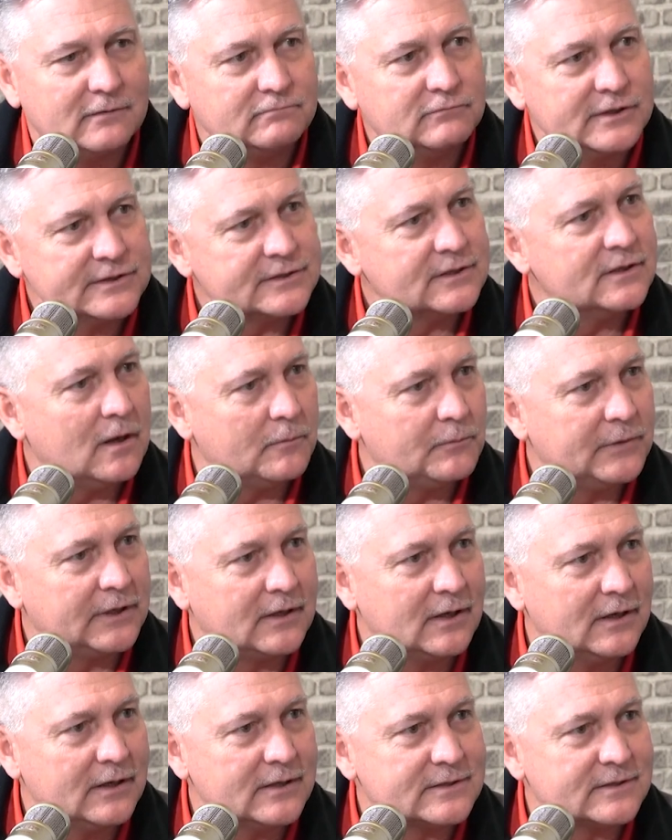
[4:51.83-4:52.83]
listen up,
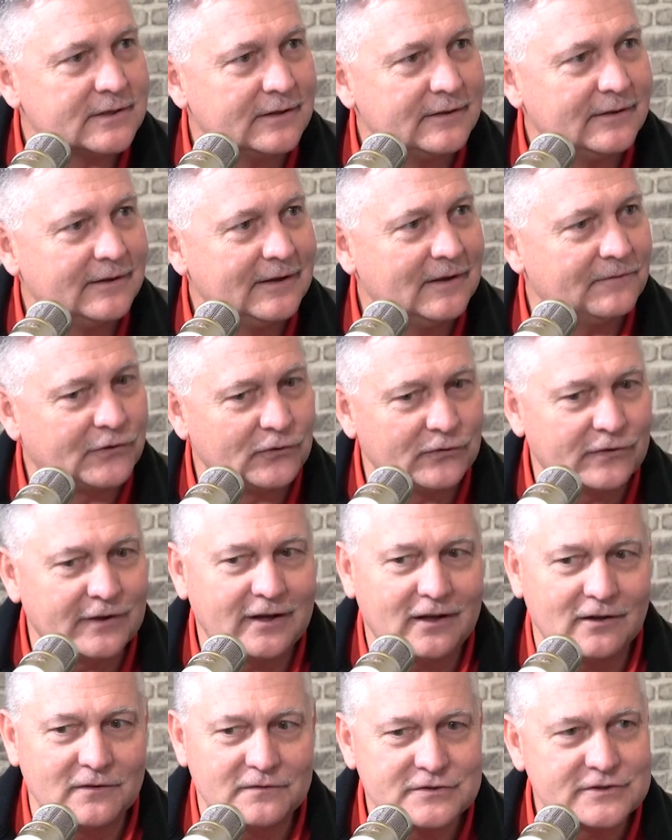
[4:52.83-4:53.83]
because if you're
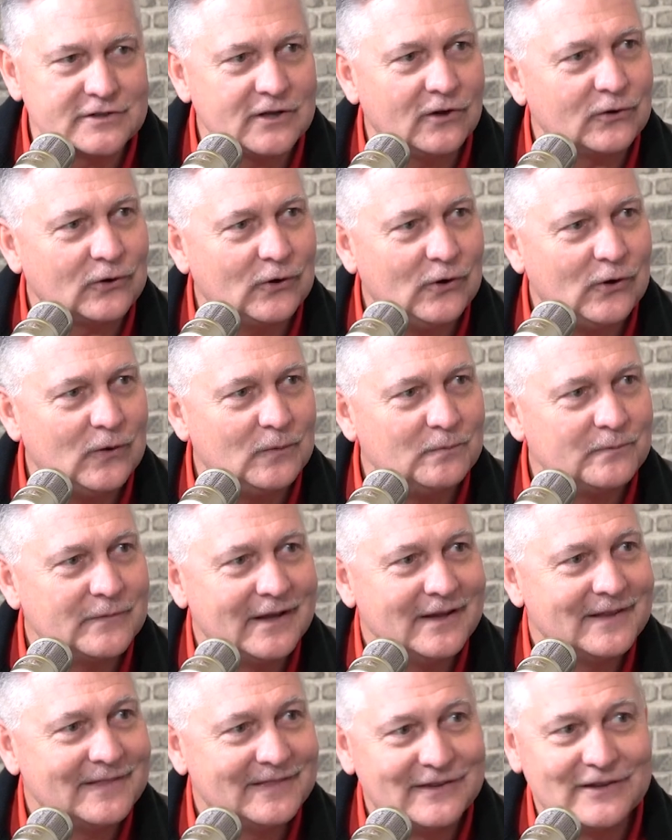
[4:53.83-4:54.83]
thinking of selling a home,
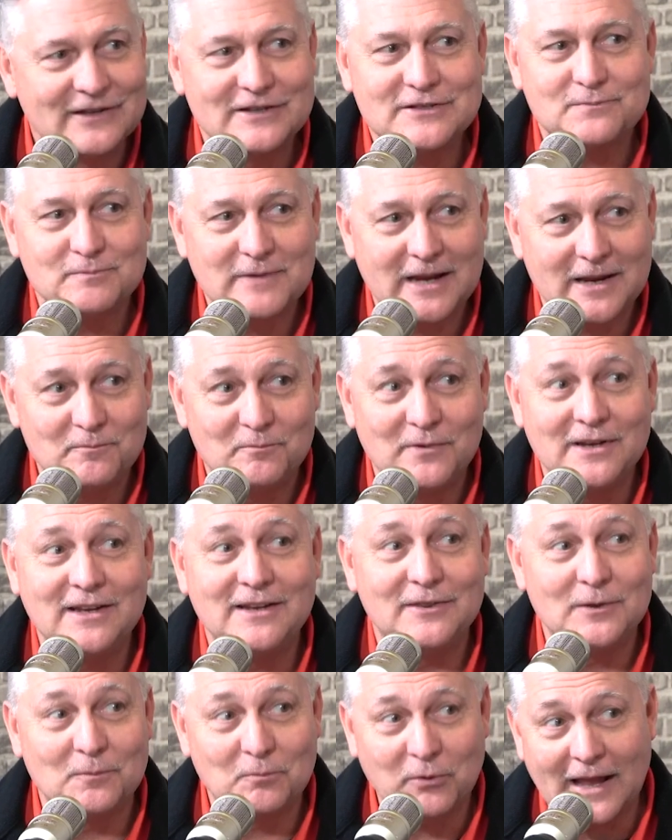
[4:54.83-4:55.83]
this may
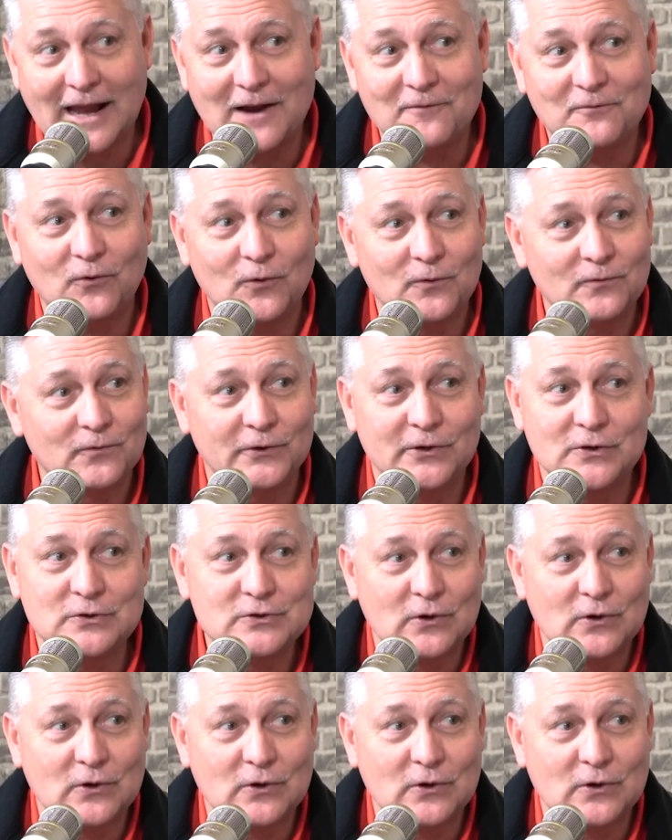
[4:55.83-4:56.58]
be the platform for you.